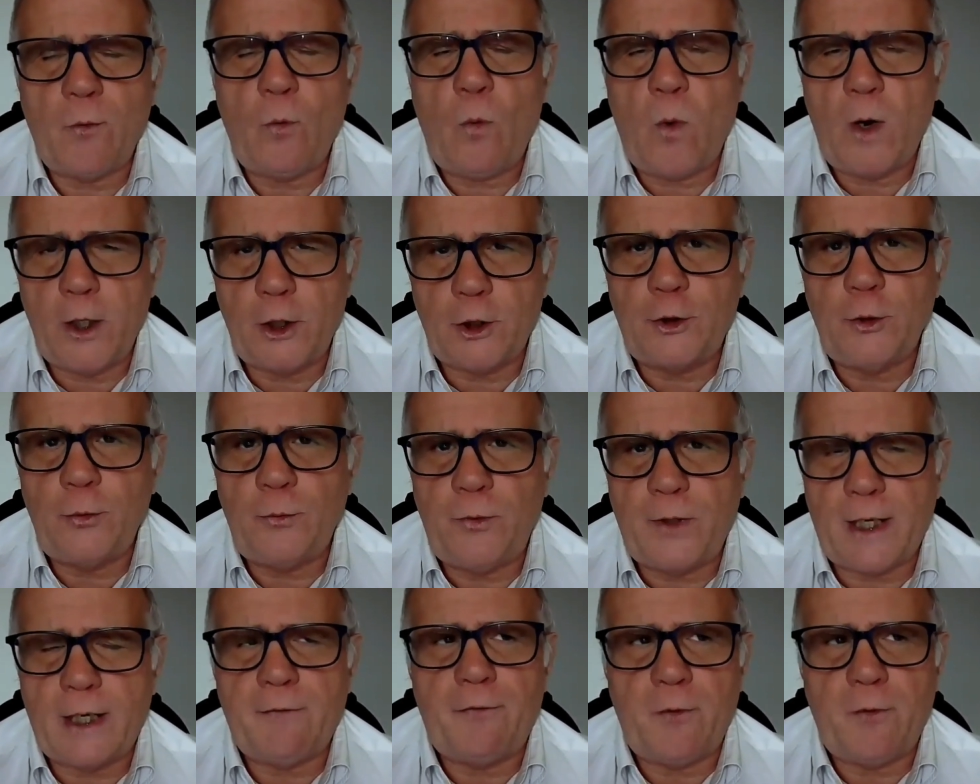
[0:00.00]

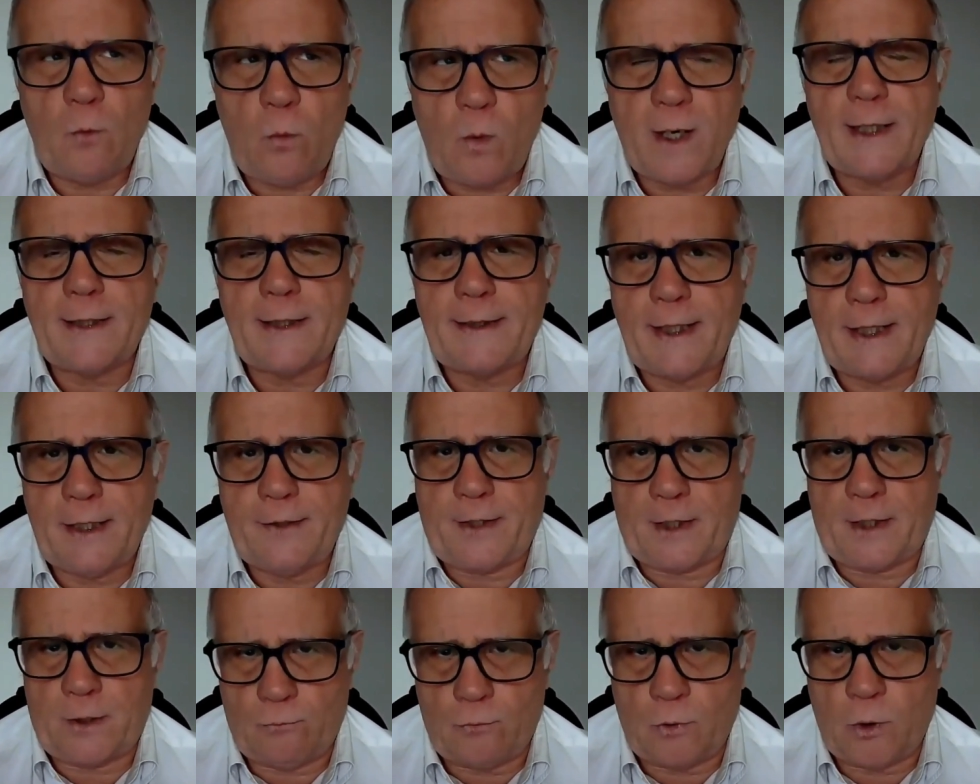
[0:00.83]
do that, if you want to
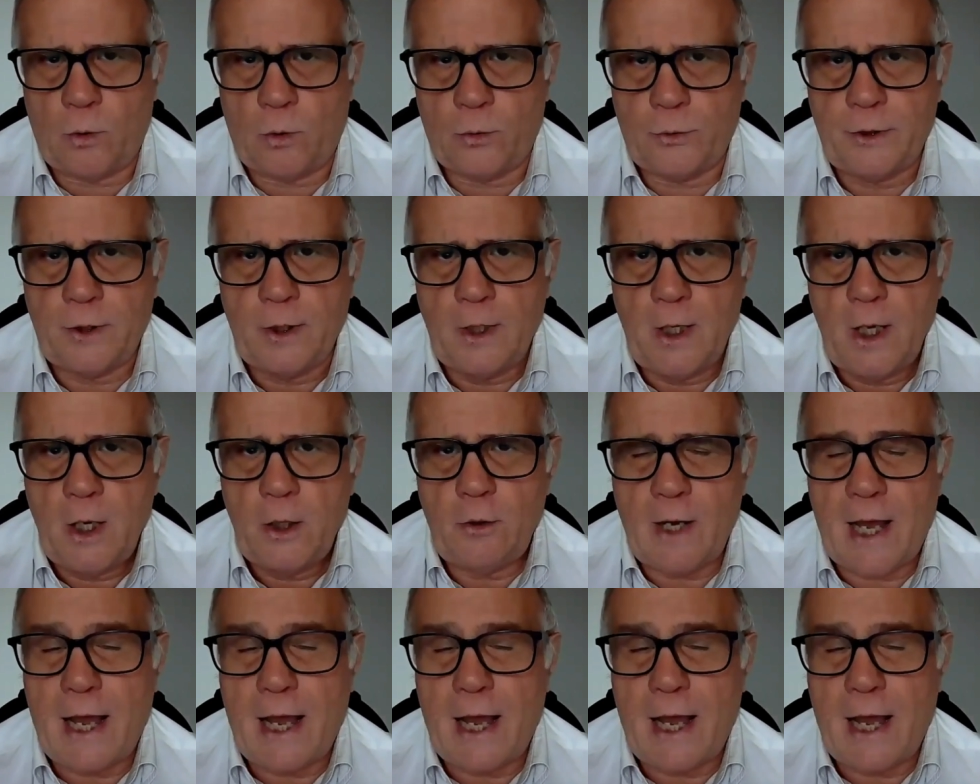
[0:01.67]
take that road,